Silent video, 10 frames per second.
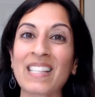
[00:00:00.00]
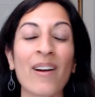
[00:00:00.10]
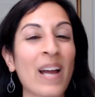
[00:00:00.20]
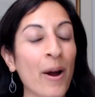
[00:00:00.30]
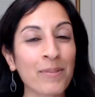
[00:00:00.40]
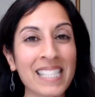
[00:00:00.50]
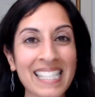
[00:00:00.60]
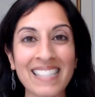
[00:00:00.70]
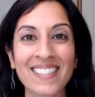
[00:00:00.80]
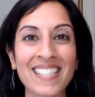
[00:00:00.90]
So I hope to
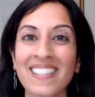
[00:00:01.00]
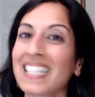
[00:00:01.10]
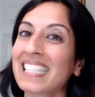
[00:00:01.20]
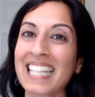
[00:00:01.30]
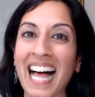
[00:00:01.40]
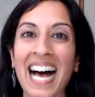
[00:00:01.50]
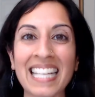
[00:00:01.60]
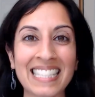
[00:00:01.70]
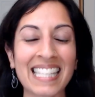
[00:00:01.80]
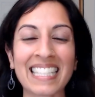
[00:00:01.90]
see you soon in
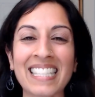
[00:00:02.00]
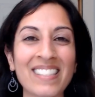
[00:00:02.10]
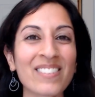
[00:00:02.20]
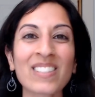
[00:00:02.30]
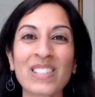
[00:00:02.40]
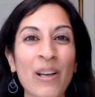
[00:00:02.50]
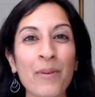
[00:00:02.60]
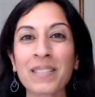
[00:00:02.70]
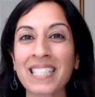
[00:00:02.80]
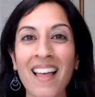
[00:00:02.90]
class. Sending you
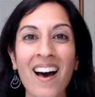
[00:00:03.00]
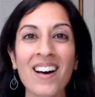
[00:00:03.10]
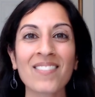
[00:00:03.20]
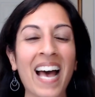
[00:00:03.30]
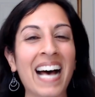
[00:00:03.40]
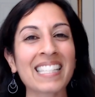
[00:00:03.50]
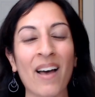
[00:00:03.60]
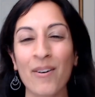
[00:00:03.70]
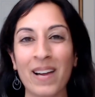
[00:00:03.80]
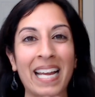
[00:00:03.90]
so much love as
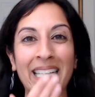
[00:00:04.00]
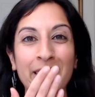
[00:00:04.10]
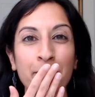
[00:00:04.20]
always.